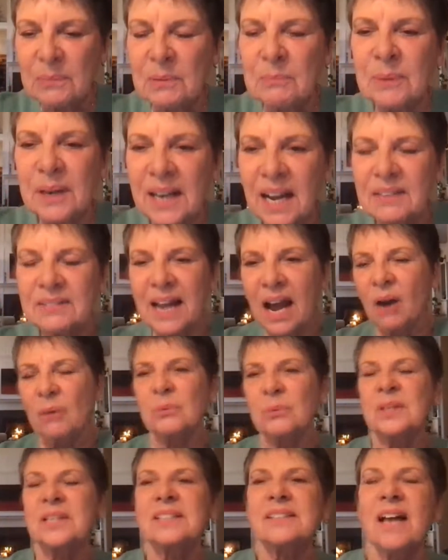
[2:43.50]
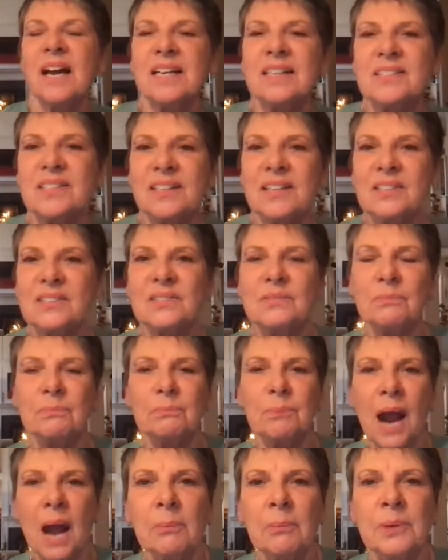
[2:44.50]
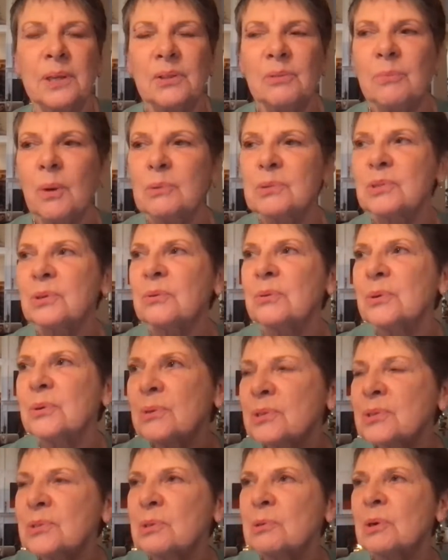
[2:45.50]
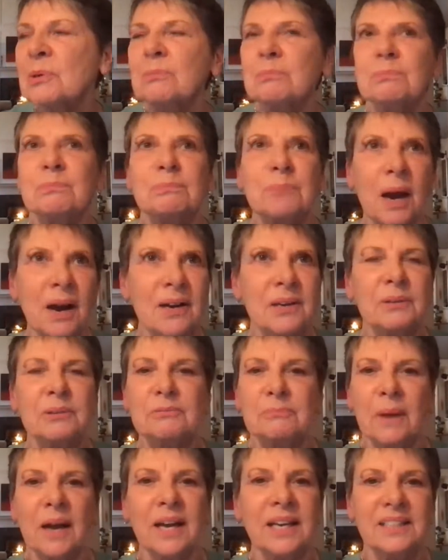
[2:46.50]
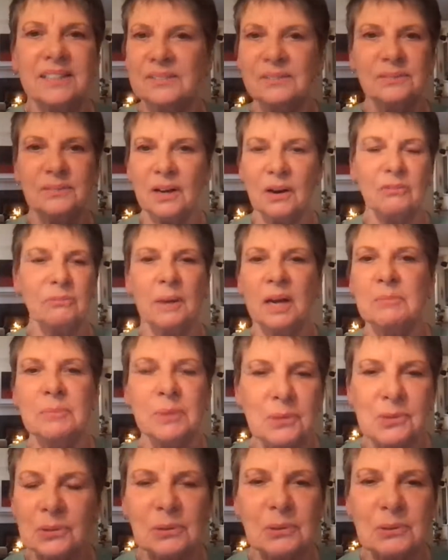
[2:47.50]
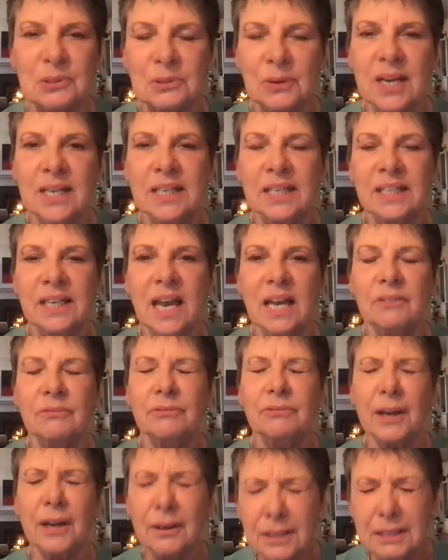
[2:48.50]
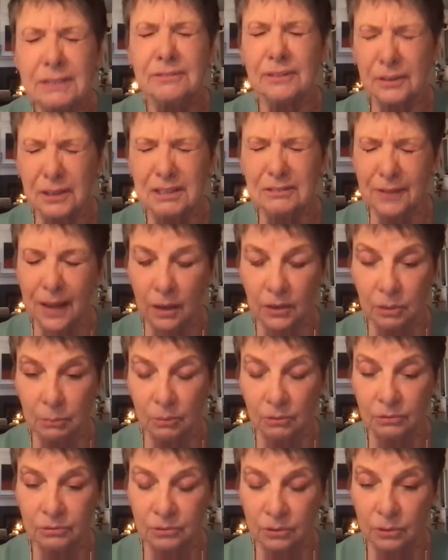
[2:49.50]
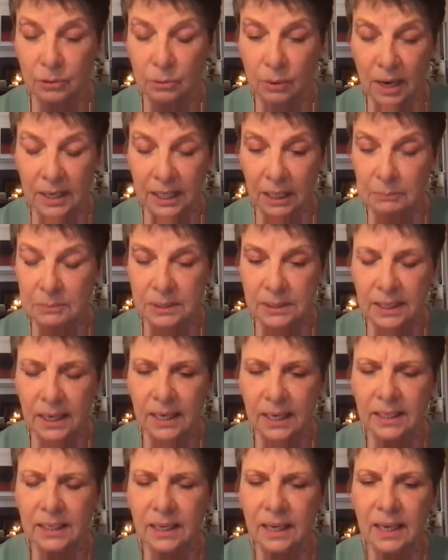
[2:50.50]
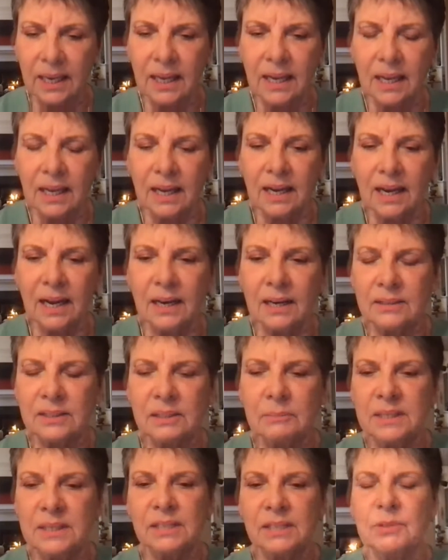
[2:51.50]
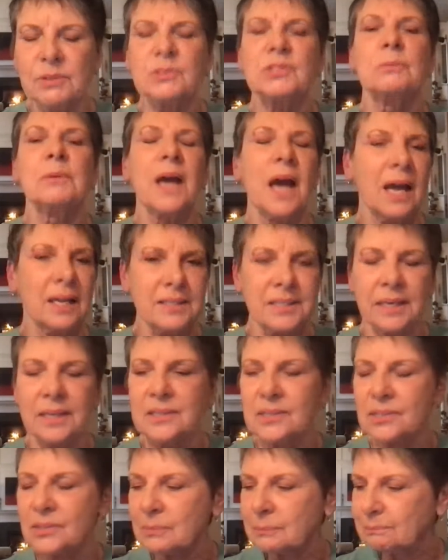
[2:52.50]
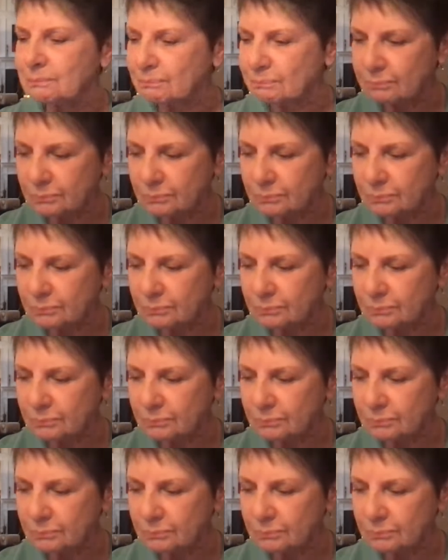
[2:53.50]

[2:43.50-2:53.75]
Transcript: But I now realize that it's probably the most crucial part of my musical training and very, very valuable for who I am today. Let me give you some context.